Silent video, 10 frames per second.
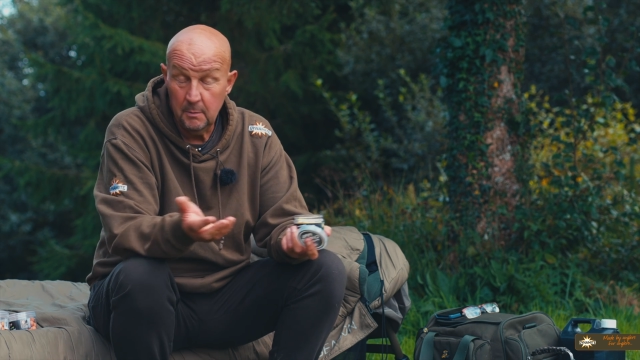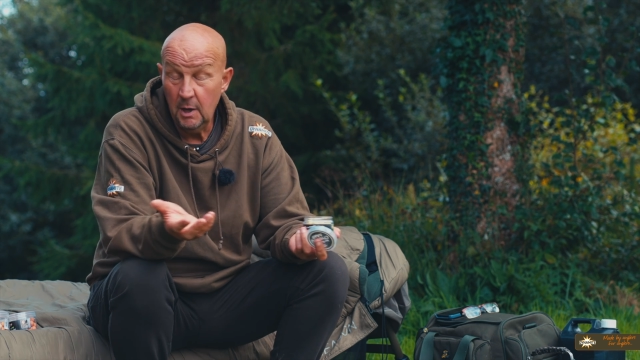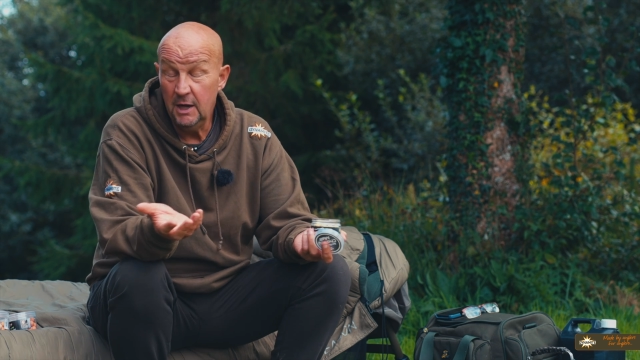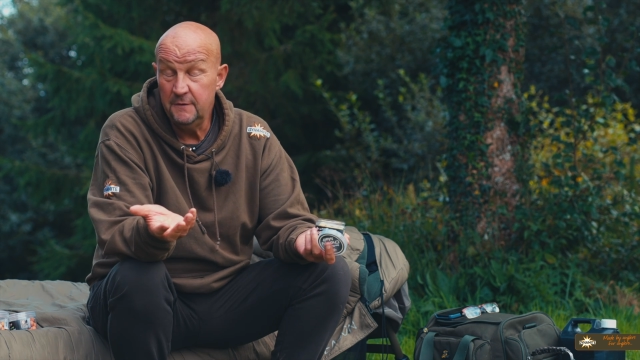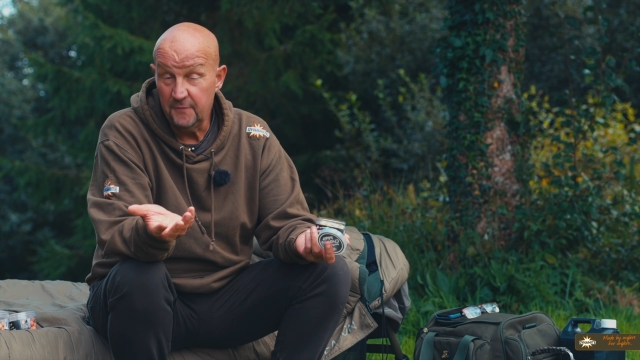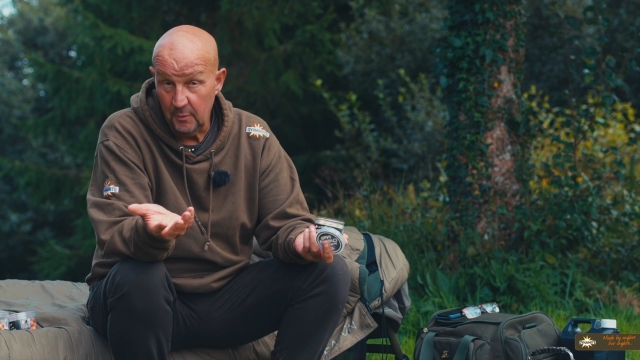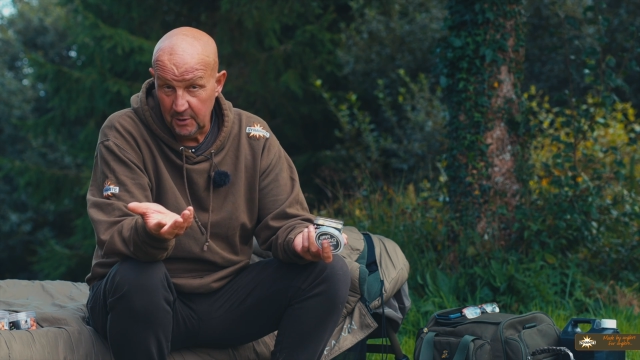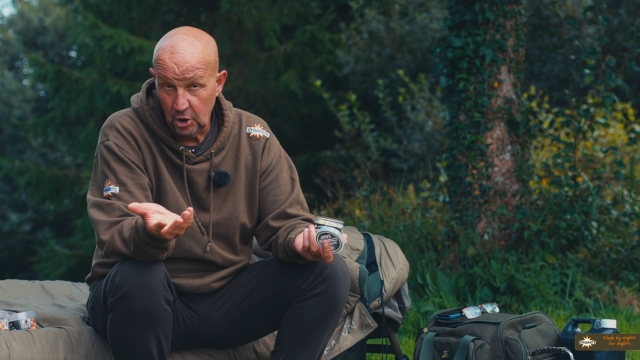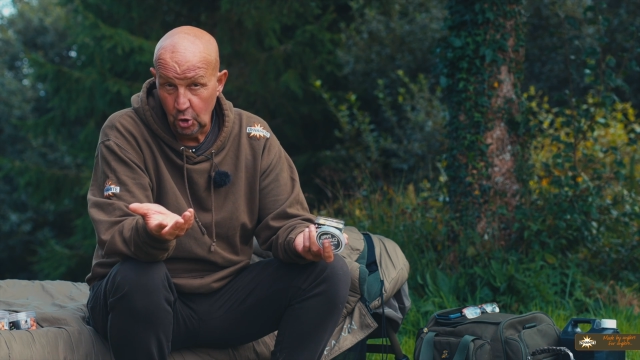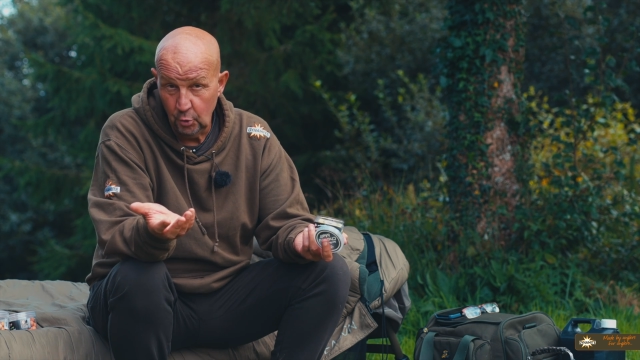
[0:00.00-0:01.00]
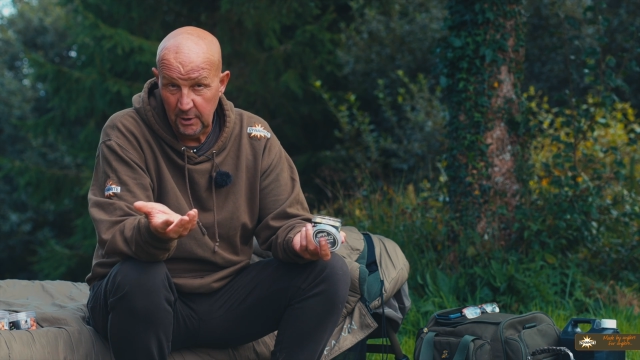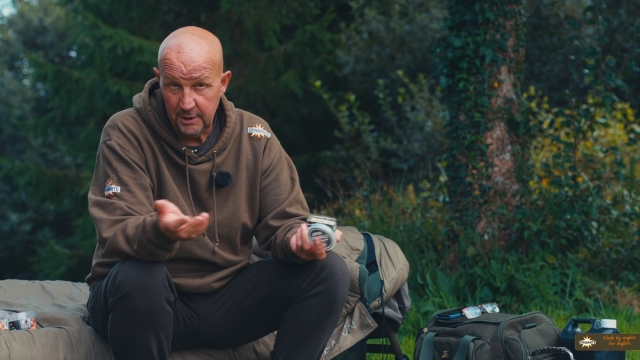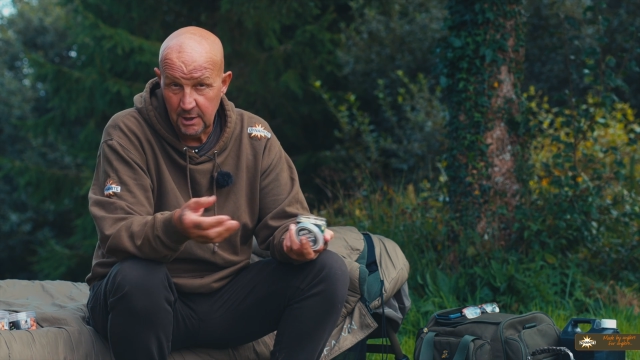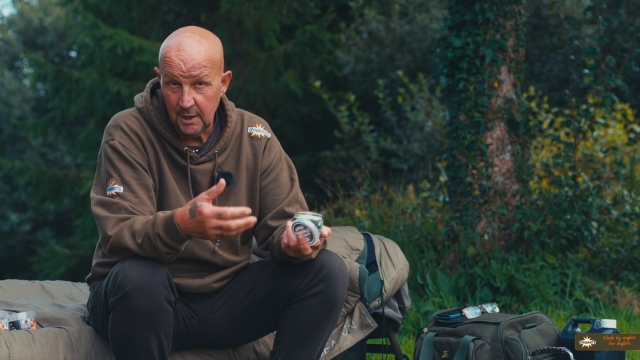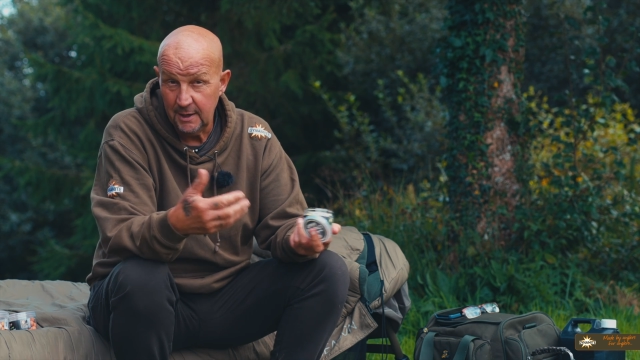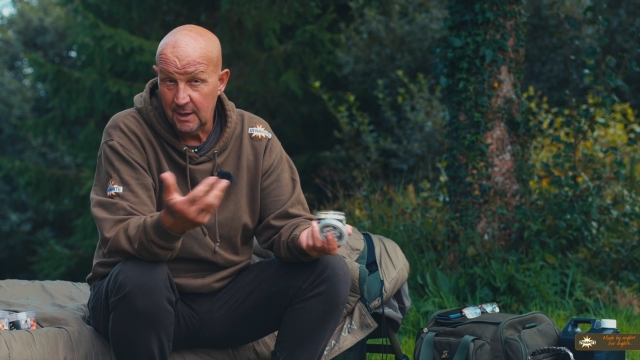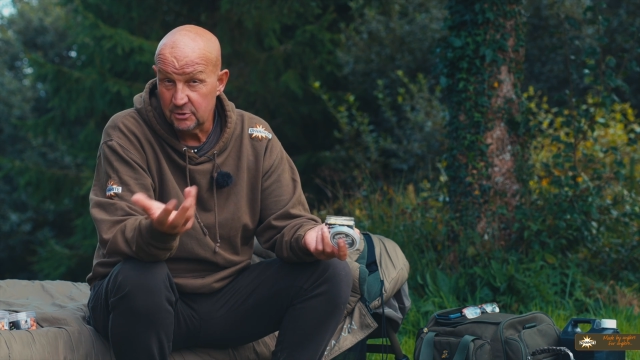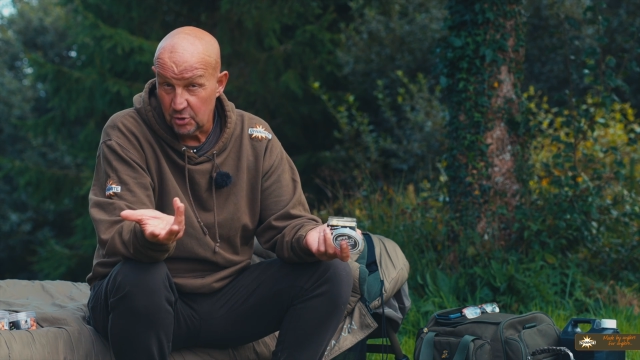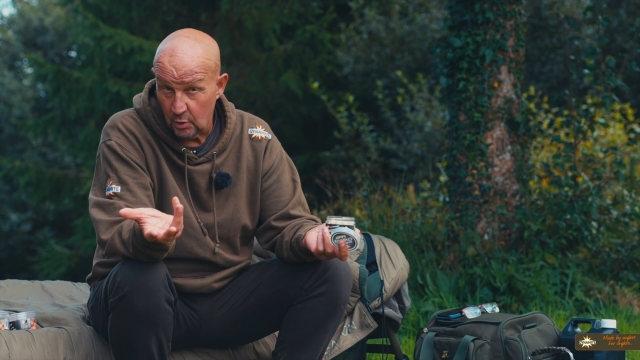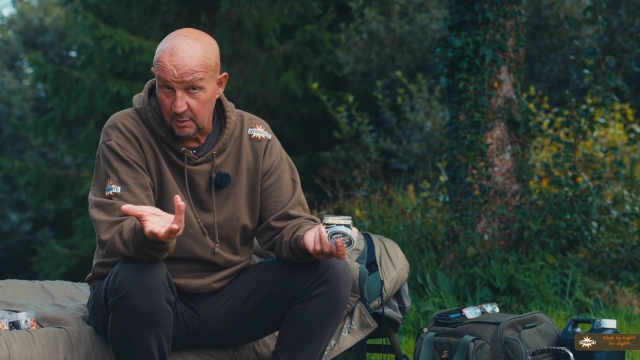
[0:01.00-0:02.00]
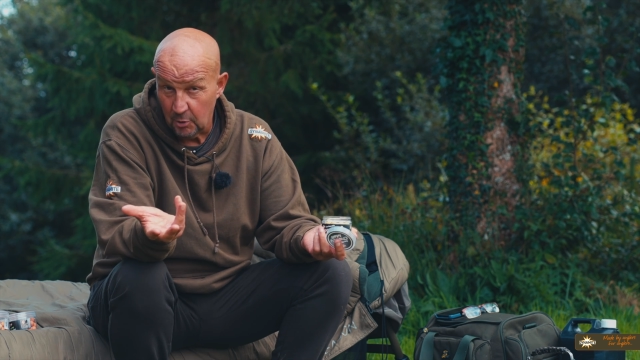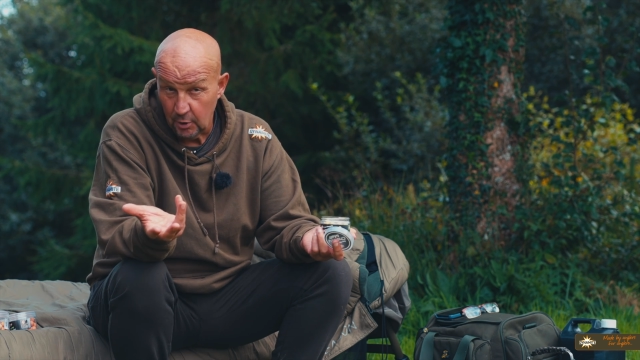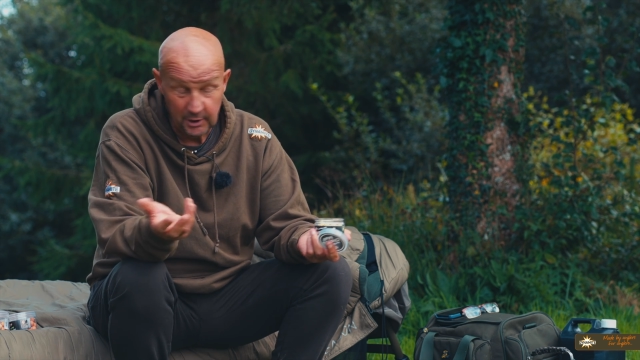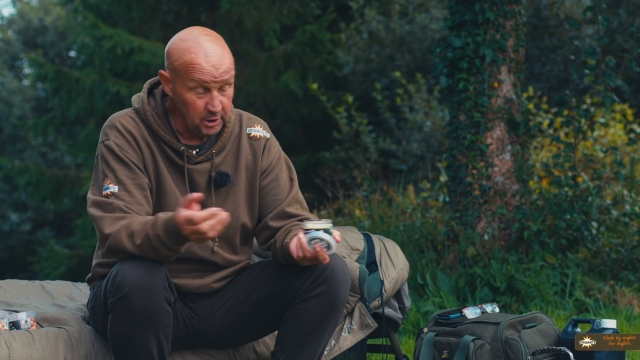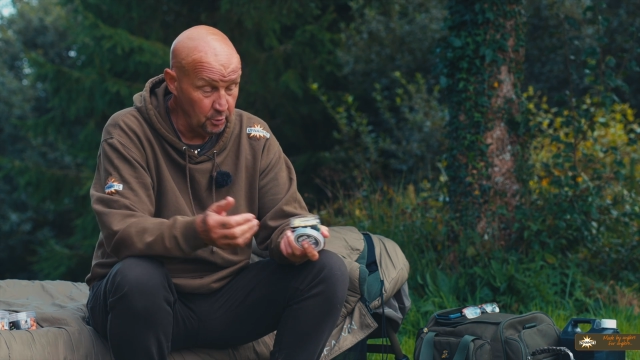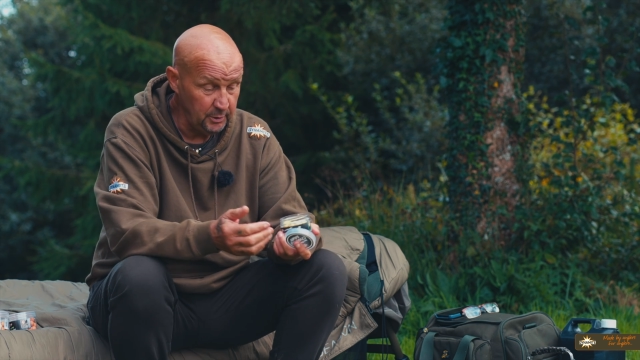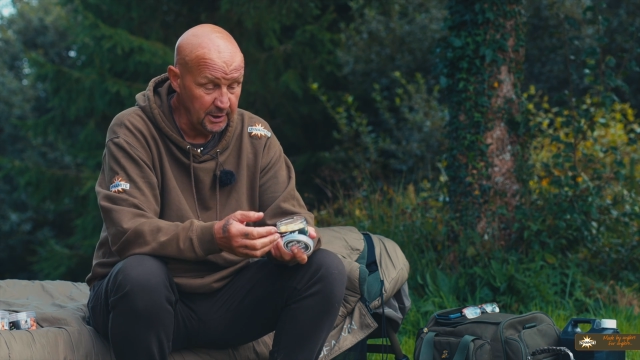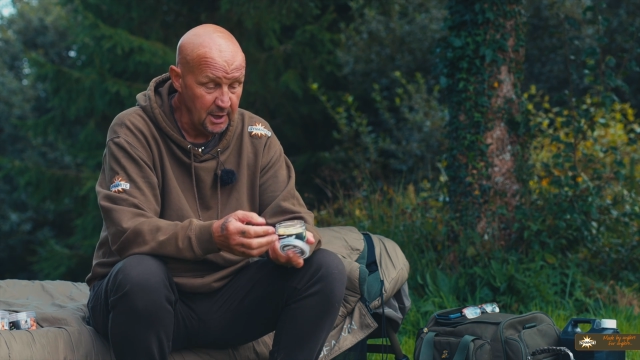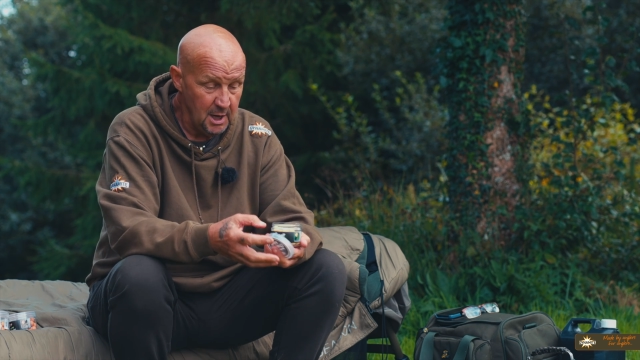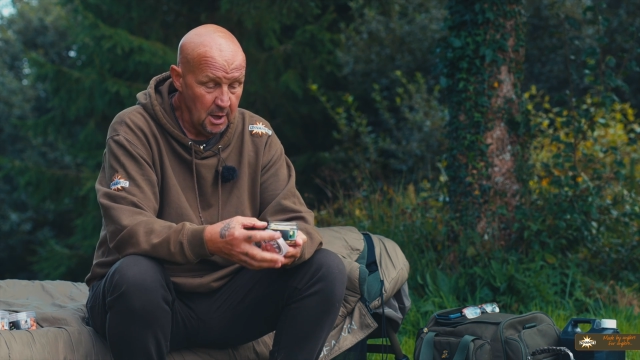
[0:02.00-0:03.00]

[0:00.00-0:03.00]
Heathrow included, and now Dynamite included.